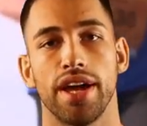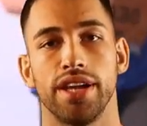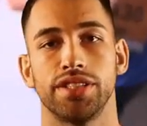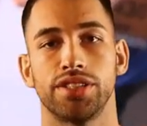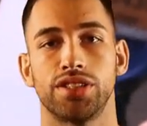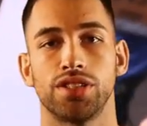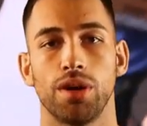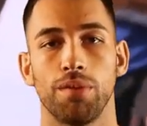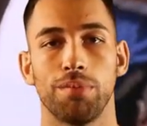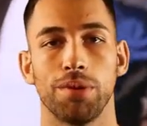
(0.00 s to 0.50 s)

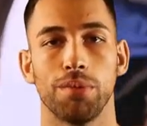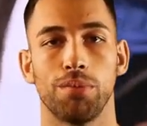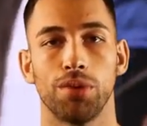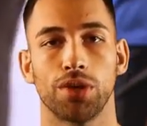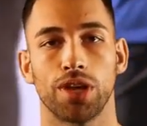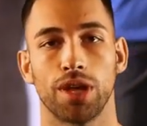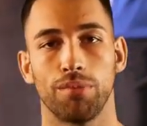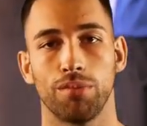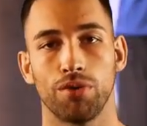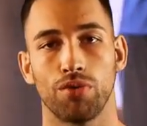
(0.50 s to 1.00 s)
and some people
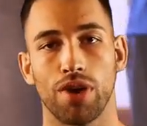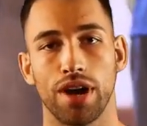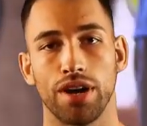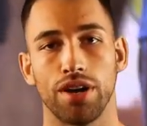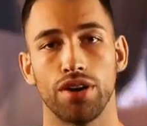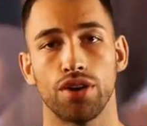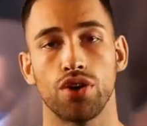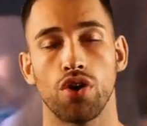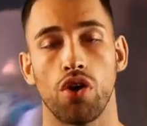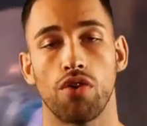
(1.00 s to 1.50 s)
can be
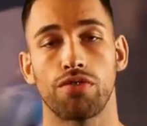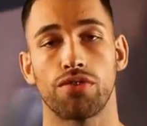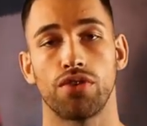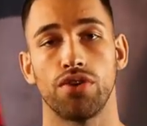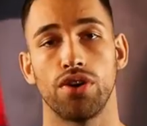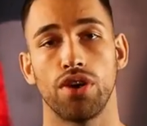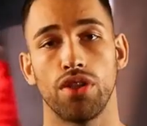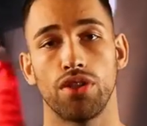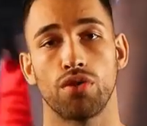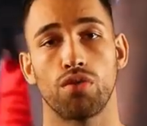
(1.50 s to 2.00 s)
ready to go
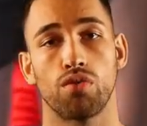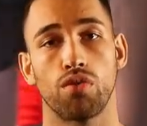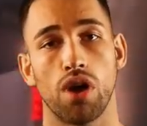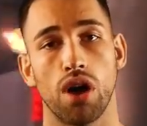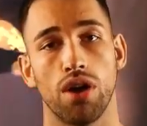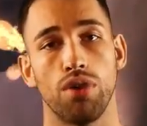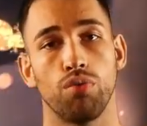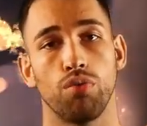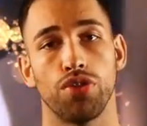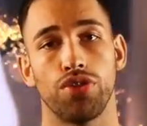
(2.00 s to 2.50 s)
for another
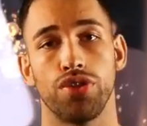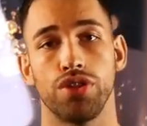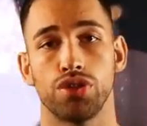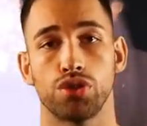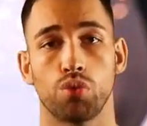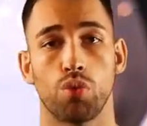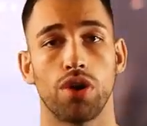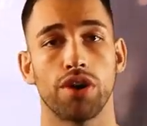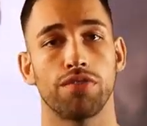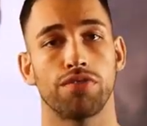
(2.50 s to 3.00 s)
run within
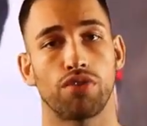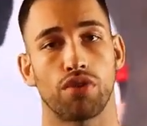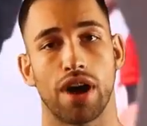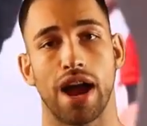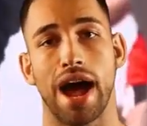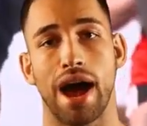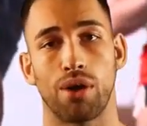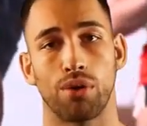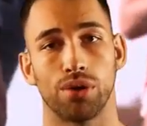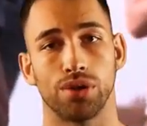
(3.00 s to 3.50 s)
24
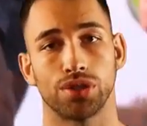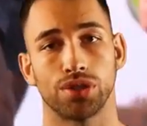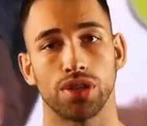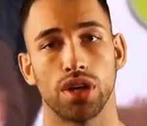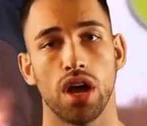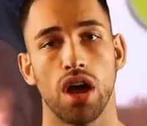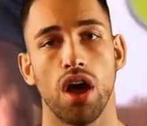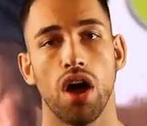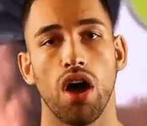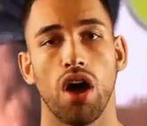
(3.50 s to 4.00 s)
hours.
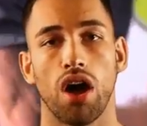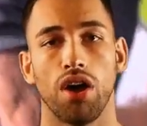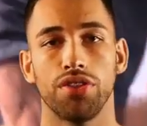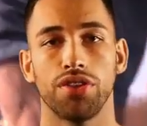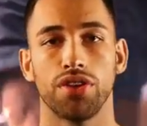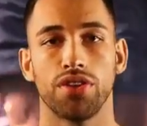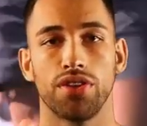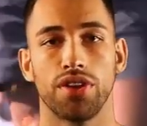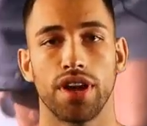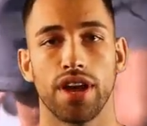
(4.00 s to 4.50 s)

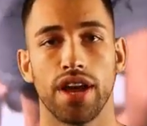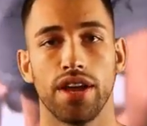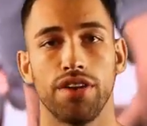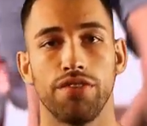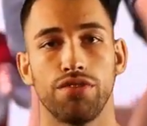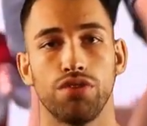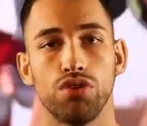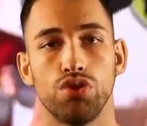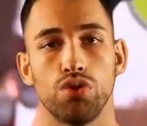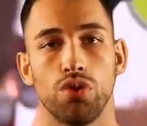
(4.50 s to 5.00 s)
On the other hand,
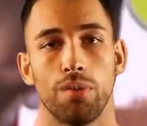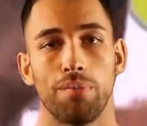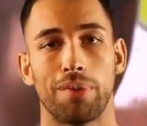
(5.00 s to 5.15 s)
if you do